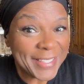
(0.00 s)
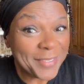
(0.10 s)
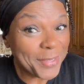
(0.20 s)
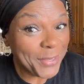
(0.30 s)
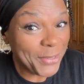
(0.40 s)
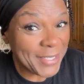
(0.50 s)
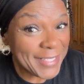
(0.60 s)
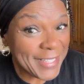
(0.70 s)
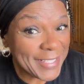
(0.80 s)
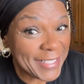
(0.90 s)
If the Lord
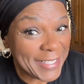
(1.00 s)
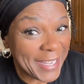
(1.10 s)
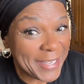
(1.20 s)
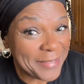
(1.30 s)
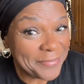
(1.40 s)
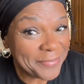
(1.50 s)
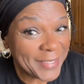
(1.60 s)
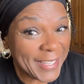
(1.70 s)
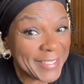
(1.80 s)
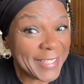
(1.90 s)
says the same
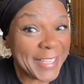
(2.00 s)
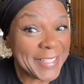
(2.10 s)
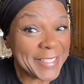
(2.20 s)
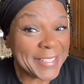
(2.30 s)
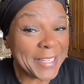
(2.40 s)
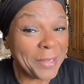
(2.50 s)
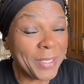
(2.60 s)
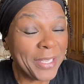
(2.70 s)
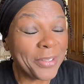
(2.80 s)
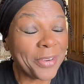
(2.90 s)
and the laziest
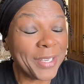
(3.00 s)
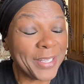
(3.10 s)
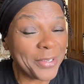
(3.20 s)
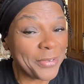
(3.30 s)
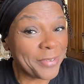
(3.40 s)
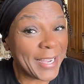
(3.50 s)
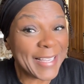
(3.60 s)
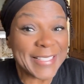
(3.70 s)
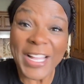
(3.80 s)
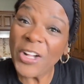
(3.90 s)
come in, the creek don't
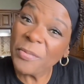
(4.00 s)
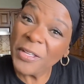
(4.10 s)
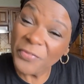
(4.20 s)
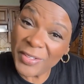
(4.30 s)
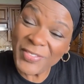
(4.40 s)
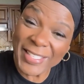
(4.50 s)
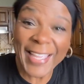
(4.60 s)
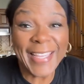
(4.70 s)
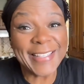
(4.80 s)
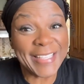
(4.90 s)
rise, I'll be
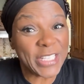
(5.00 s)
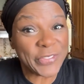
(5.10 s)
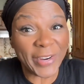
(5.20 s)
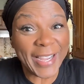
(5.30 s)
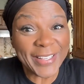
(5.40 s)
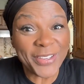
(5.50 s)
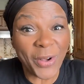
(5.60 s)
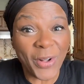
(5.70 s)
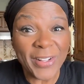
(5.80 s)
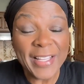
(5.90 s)
58 next Friday,
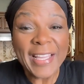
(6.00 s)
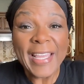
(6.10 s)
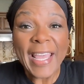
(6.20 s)
y'all.